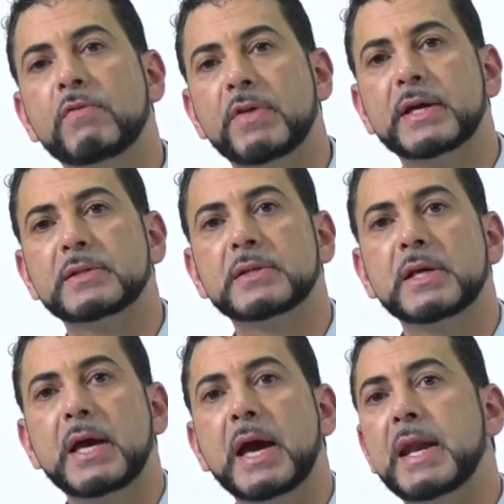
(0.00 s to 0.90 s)
of that,
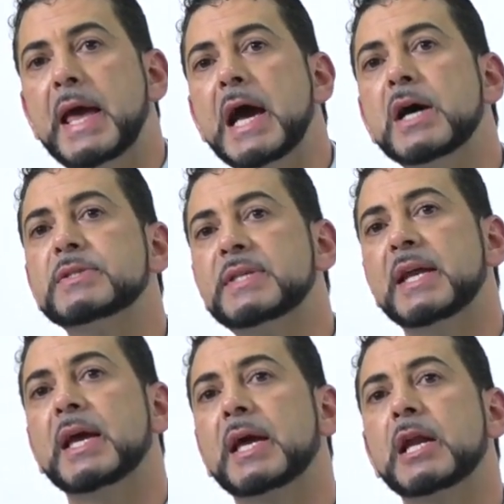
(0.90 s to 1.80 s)
and how is
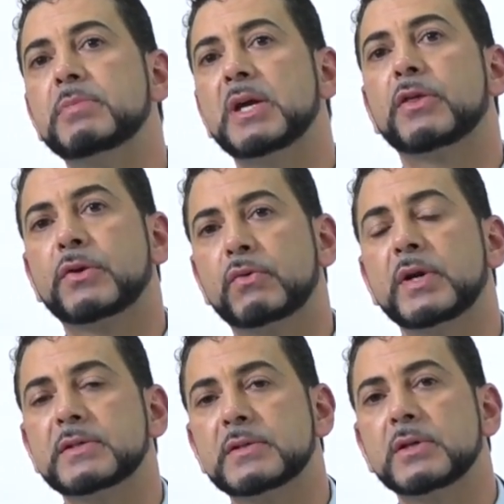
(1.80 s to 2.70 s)
that going to be a
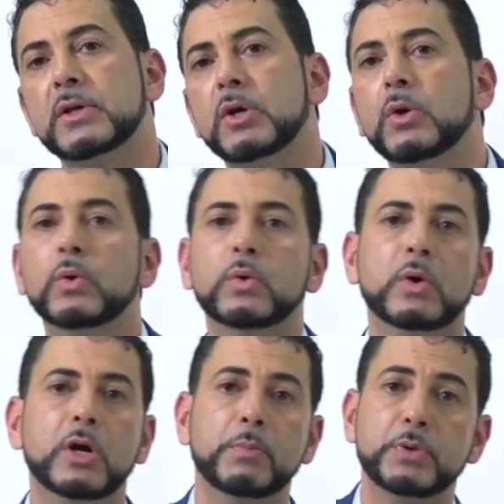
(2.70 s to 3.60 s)
threat
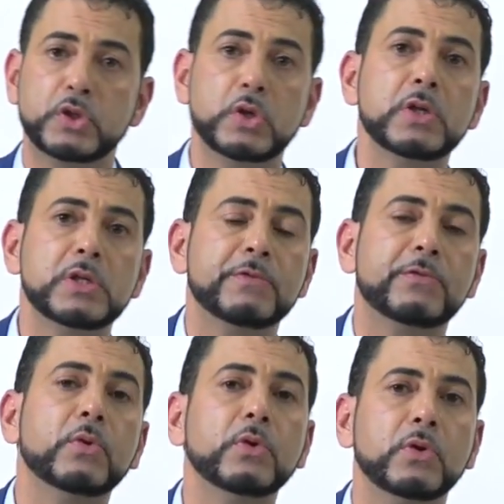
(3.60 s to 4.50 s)
or an opportunity
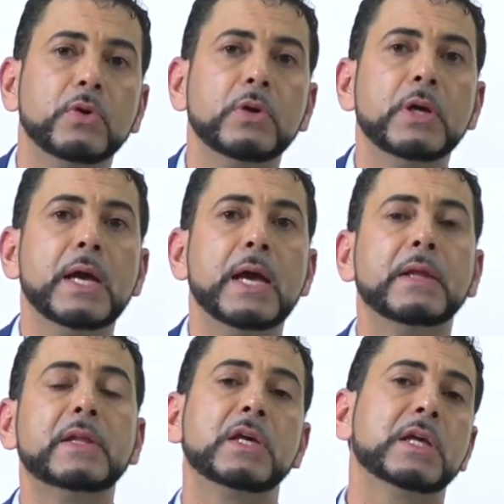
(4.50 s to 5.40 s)
for you
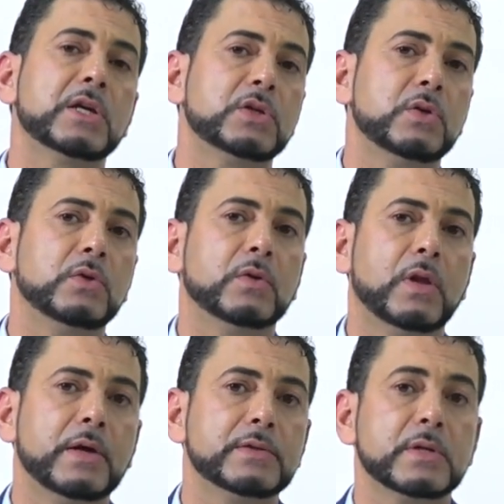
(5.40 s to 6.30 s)
that you can actually
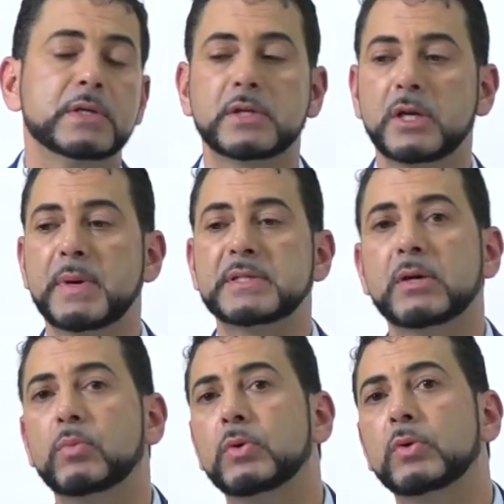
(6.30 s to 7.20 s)
utilize. So you may say,
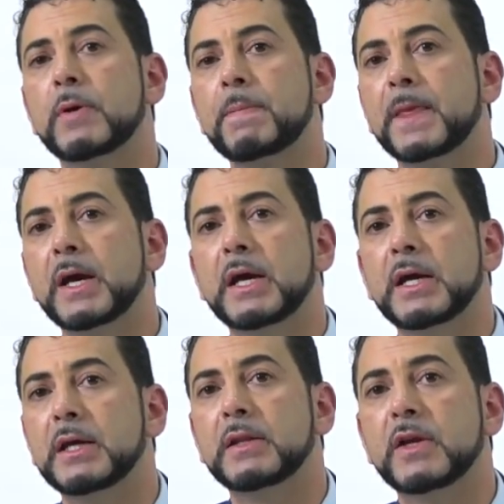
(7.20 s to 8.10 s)
well, look,
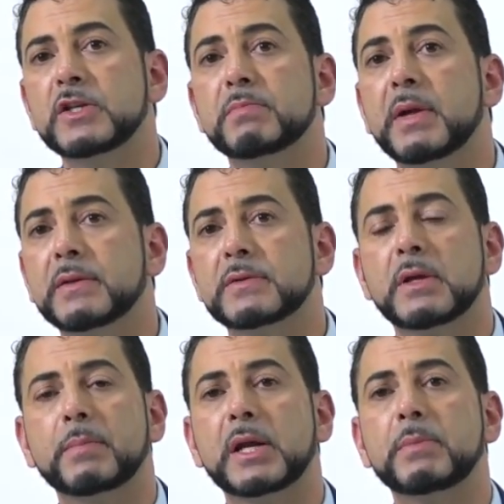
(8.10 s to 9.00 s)
in these months,
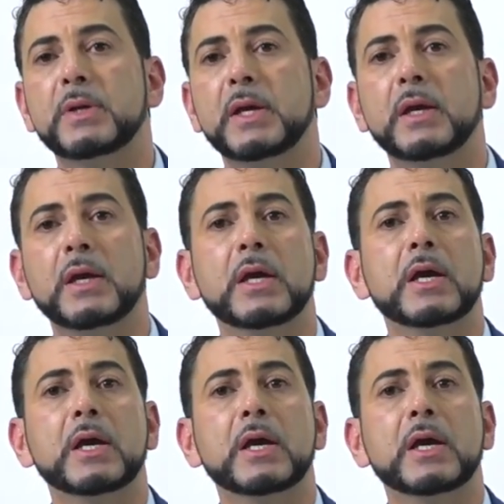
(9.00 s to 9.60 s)
I'm going to be